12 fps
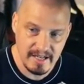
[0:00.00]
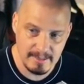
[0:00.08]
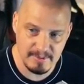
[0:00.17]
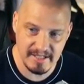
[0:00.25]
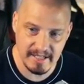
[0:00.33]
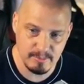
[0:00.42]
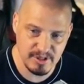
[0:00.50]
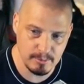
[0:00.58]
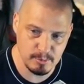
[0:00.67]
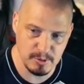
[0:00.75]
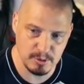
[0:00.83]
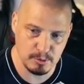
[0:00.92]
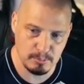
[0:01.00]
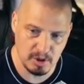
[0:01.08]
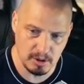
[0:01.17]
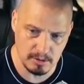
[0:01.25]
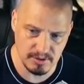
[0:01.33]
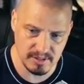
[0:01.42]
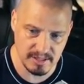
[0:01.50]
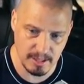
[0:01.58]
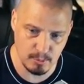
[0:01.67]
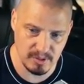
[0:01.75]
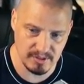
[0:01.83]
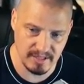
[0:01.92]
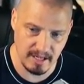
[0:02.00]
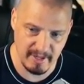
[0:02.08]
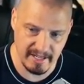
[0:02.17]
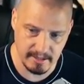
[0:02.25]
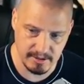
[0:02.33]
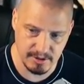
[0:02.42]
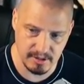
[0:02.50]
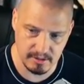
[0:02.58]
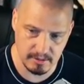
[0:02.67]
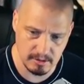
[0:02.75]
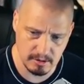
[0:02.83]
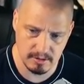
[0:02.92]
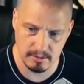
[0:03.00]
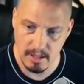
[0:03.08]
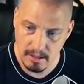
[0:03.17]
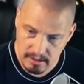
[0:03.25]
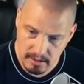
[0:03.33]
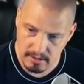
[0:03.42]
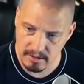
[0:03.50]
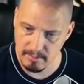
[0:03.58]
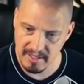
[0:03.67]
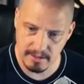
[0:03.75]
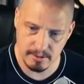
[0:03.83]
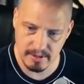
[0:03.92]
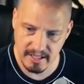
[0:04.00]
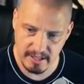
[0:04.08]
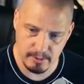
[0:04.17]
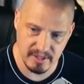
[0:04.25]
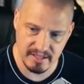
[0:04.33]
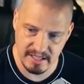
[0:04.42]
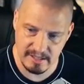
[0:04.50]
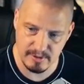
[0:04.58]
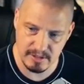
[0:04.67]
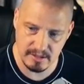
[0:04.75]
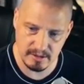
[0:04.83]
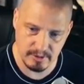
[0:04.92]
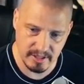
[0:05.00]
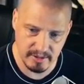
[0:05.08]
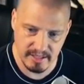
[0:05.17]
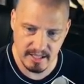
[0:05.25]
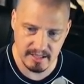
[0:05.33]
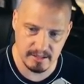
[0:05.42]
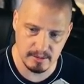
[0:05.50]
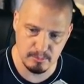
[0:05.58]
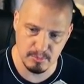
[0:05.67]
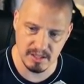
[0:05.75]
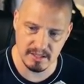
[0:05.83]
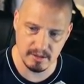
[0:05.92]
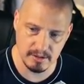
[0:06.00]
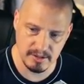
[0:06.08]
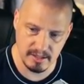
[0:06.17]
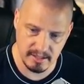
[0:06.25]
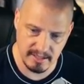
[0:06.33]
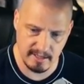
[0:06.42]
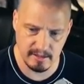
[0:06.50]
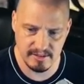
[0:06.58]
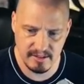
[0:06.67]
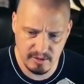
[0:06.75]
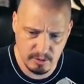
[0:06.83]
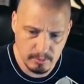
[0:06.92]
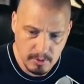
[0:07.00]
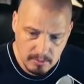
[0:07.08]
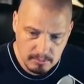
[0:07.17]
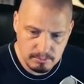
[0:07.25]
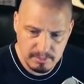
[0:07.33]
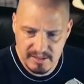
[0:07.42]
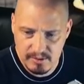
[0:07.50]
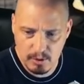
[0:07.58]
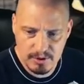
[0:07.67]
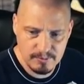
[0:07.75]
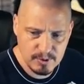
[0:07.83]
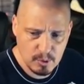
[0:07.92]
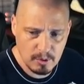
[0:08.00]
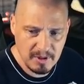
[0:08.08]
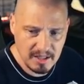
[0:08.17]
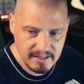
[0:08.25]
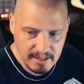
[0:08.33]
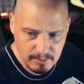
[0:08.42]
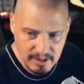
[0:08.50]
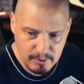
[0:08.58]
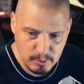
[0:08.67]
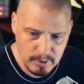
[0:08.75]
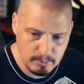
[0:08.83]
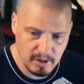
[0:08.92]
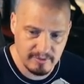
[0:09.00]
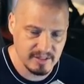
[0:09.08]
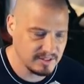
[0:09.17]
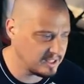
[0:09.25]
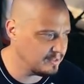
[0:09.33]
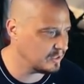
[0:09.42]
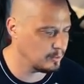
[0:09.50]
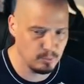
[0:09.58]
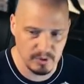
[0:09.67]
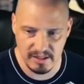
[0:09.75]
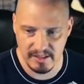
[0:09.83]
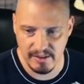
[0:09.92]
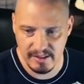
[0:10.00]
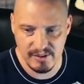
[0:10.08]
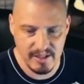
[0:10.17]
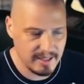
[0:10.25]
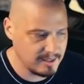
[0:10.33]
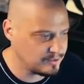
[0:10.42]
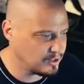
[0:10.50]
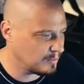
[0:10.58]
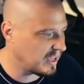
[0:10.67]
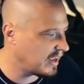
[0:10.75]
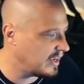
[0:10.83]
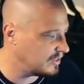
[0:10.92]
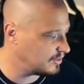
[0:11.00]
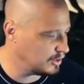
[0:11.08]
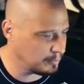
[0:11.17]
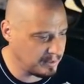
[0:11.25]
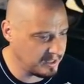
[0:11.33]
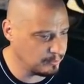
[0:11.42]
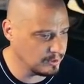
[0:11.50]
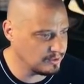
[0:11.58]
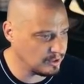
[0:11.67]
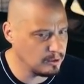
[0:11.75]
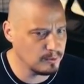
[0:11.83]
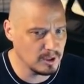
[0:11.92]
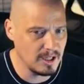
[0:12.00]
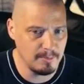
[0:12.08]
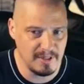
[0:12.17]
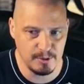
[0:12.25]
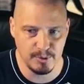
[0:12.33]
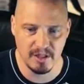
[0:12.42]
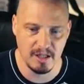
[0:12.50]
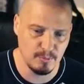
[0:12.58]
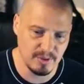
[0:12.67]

Ebsy, Gabe, James, Mitchell, Paul, Scott, Wes, Akami, Alan, Chuck, Kurt, Commander, Angry, David, Dylan, Gregory, Heiko, Mike, Erjan, Alexander, Peace Arch and Fedora, Polytech Raver, Red Prophet, Steven, and Willie. These guys, they're my highest tiered patrons over on Patreon.